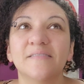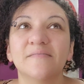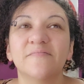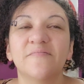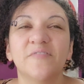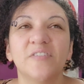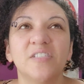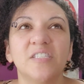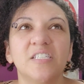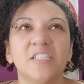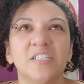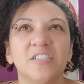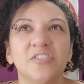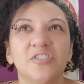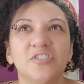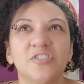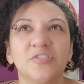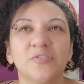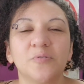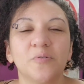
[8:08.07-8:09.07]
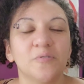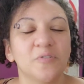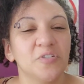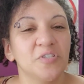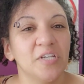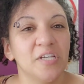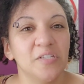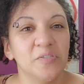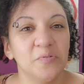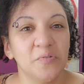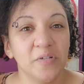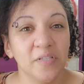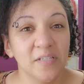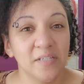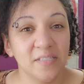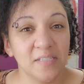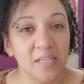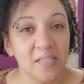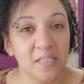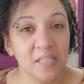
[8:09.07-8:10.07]
vintage crochet
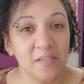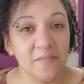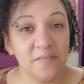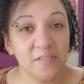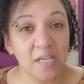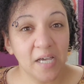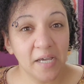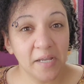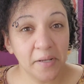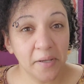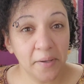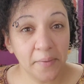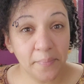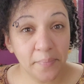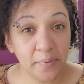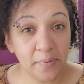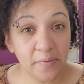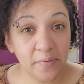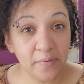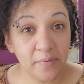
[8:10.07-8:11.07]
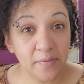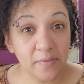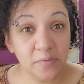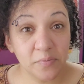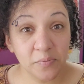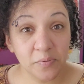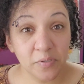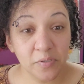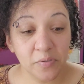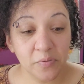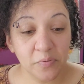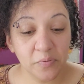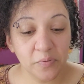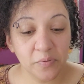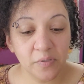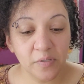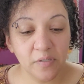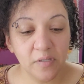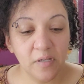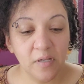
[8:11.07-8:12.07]
doilies that they've dyed up. It's really
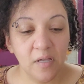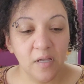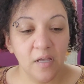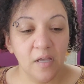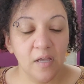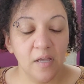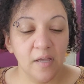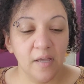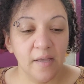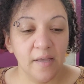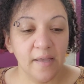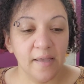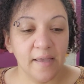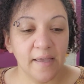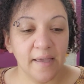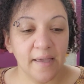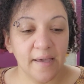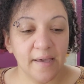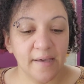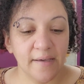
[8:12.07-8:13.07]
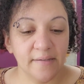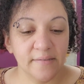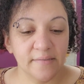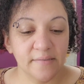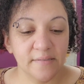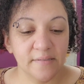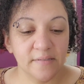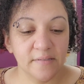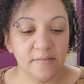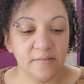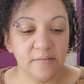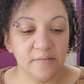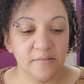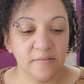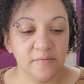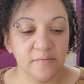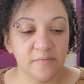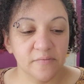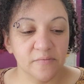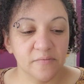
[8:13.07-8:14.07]
cool. And
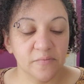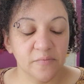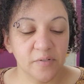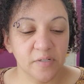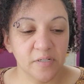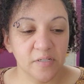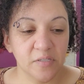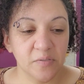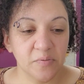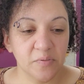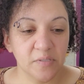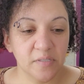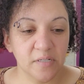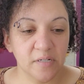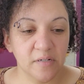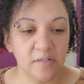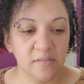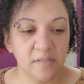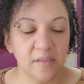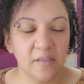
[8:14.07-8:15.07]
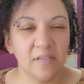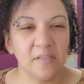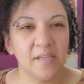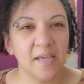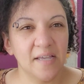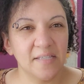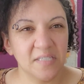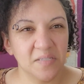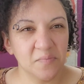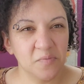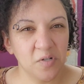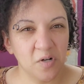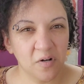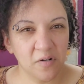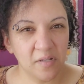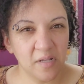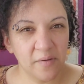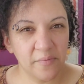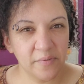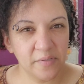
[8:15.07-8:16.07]
what else was theirs? I think they had some yarn
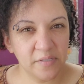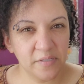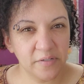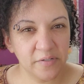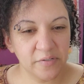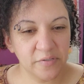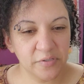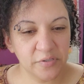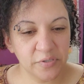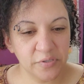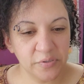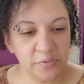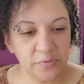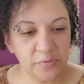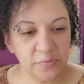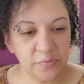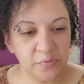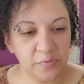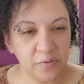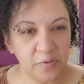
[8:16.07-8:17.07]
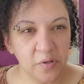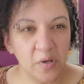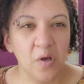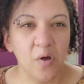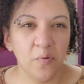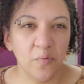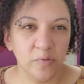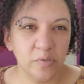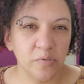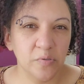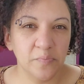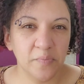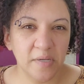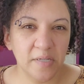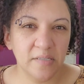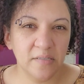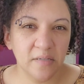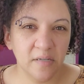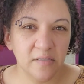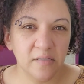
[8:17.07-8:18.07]
that was theirs too, which would make
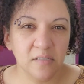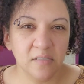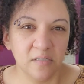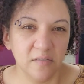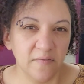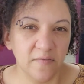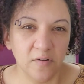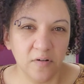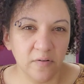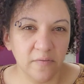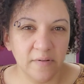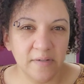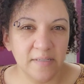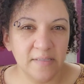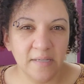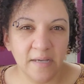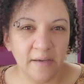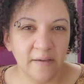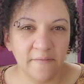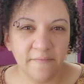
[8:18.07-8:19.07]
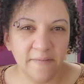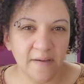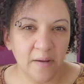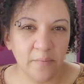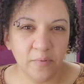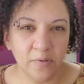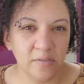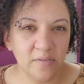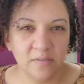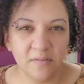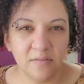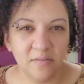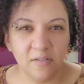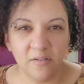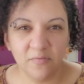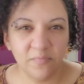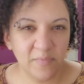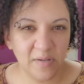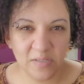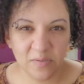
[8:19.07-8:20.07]
sense, because if you're already dyeing fabrics and stuff,
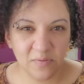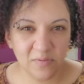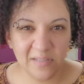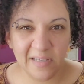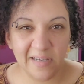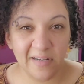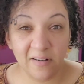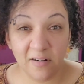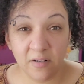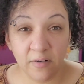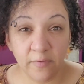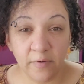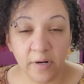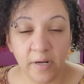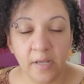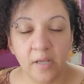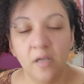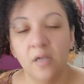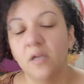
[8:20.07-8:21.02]
you might as well dye yarn, right?